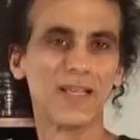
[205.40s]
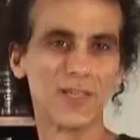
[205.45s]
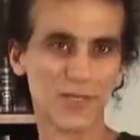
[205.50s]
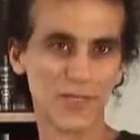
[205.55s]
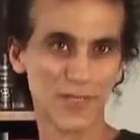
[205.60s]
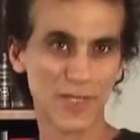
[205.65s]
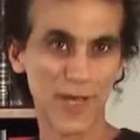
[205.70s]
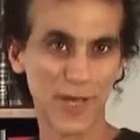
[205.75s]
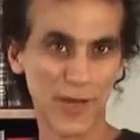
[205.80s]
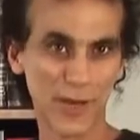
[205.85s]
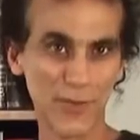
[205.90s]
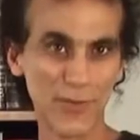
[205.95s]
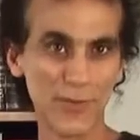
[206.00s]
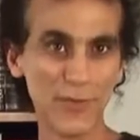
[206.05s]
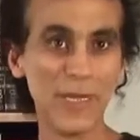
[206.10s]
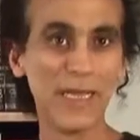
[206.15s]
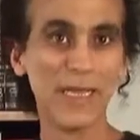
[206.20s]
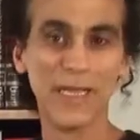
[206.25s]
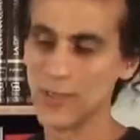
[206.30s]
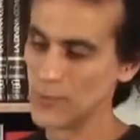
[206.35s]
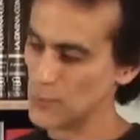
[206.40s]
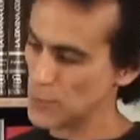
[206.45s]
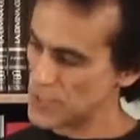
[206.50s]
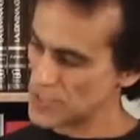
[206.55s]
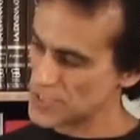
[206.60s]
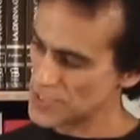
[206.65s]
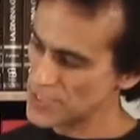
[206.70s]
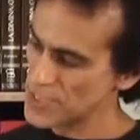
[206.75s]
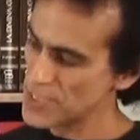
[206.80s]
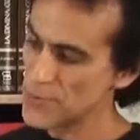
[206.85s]
So
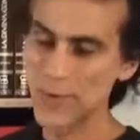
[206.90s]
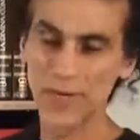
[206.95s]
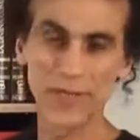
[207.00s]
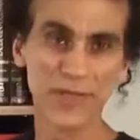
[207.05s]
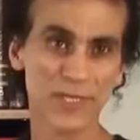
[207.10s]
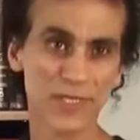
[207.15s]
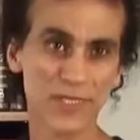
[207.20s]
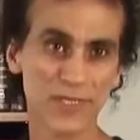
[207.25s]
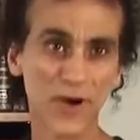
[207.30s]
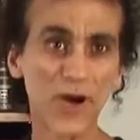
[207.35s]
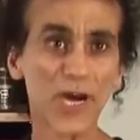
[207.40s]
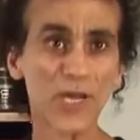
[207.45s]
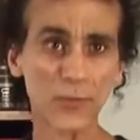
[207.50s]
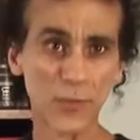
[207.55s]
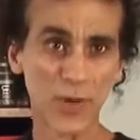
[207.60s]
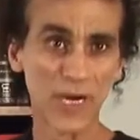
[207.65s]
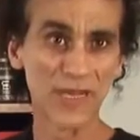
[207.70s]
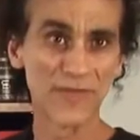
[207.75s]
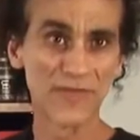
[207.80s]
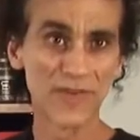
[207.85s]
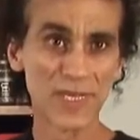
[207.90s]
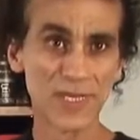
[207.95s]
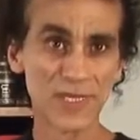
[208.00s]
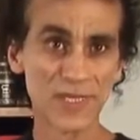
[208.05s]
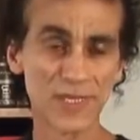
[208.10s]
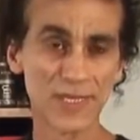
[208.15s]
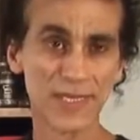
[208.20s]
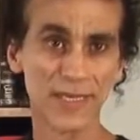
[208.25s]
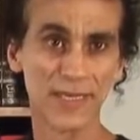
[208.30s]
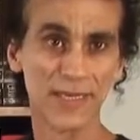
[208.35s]
we see where the sine wave
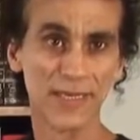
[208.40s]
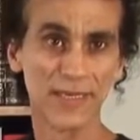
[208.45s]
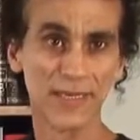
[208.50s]
is